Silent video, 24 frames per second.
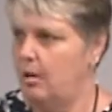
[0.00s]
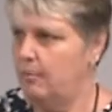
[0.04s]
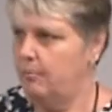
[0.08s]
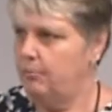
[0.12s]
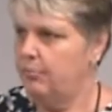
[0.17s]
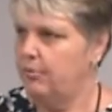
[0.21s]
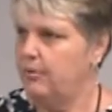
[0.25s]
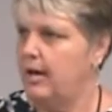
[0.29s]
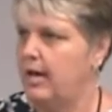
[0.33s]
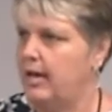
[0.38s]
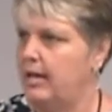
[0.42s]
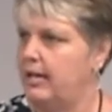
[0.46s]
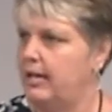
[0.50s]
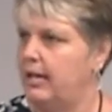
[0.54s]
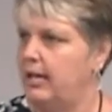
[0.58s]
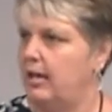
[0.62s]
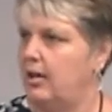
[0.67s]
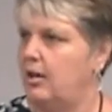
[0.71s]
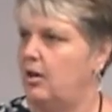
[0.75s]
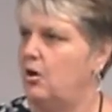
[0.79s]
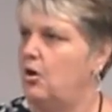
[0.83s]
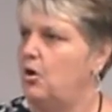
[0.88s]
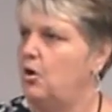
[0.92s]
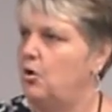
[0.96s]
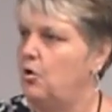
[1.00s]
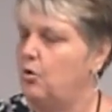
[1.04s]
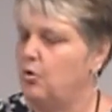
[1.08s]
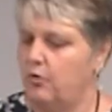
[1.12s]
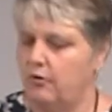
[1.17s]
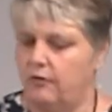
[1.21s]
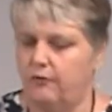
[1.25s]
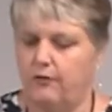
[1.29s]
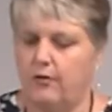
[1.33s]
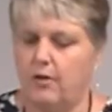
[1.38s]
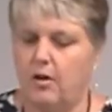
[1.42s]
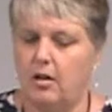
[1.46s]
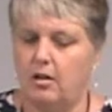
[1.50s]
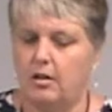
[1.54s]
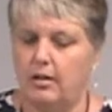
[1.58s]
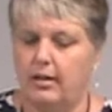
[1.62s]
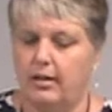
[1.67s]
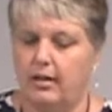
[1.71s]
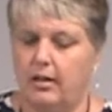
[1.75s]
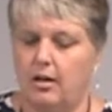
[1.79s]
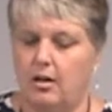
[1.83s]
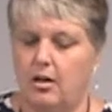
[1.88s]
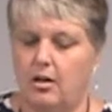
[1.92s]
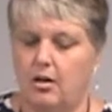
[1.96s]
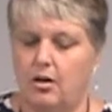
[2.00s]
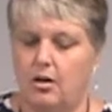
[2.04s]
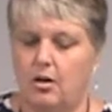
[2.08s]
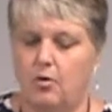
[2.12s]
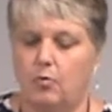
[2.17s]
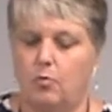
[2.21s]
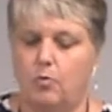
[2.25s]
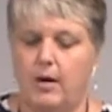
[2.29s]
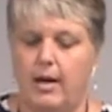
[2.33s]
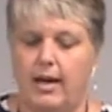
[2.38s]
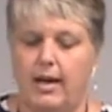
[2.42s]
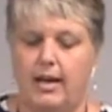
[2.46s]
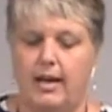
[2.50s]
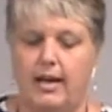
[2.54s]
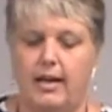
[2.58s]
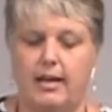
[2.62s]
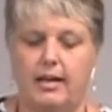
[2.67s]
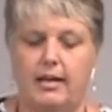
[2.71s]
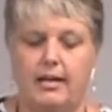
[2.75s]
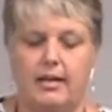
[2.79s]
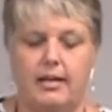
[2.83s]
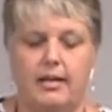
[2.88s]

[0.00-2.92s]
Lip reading: breaking or falling away.